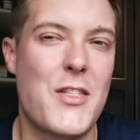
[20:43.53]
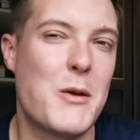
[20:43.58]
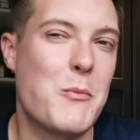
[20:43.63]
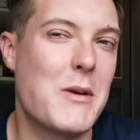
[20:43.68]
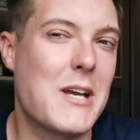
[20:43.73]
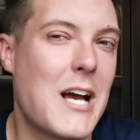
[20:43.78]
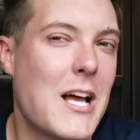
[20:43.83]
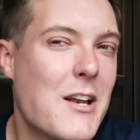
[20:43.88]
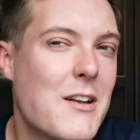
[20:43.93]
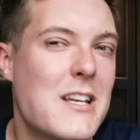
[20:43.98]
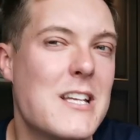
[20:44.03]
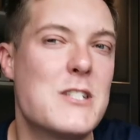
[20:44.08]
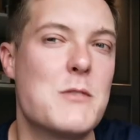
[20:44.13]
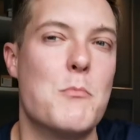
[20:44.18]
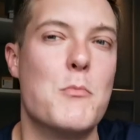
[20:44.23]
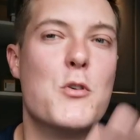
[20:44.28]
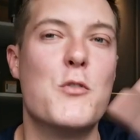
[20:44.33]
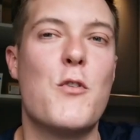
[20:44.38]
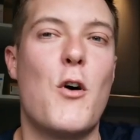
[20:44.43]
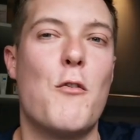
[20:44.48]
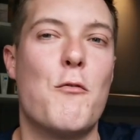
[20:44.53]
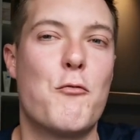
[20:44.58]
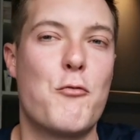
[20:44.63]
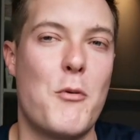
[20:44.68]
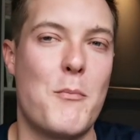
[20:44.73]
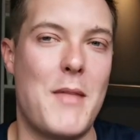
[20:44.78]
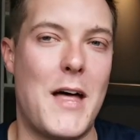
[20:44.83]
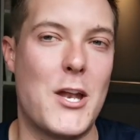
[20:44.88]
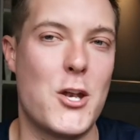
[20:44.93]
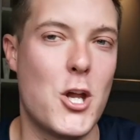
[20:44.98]
I think we kind of need to move on
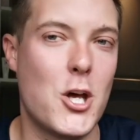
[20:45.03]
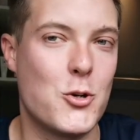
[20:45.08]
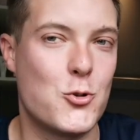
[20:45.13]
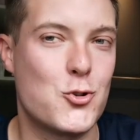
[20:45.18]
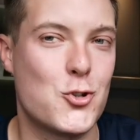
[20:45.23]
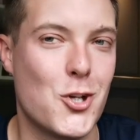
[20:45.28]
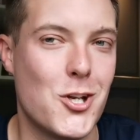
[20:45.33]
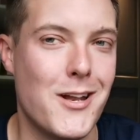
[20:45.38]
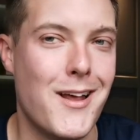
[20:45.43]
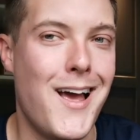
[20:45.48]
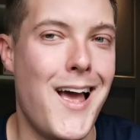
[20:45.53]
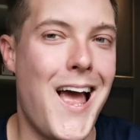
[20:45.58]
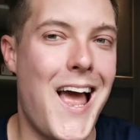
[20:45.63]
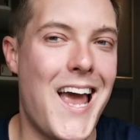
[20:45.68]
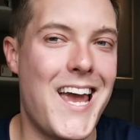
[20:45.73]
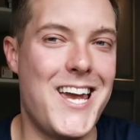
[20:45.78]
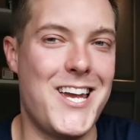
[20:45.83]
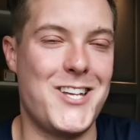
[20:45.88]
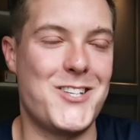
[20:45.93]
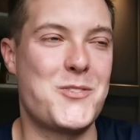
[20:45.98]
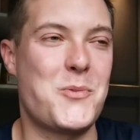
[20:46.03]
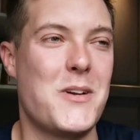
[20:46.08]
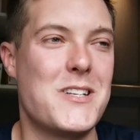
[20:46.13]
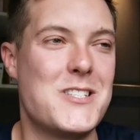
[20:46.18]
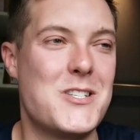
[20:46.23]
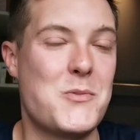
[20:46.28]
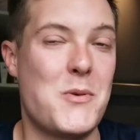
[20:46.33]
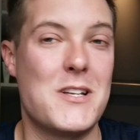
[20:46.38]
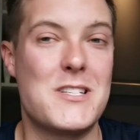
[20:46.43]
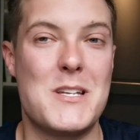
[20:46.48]
from that notion in
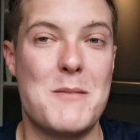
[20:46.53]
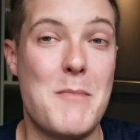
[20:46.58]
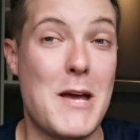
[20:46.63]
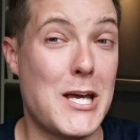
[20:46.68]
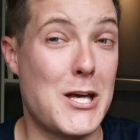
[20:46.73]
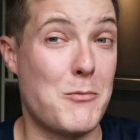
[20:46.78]
twenty twenty.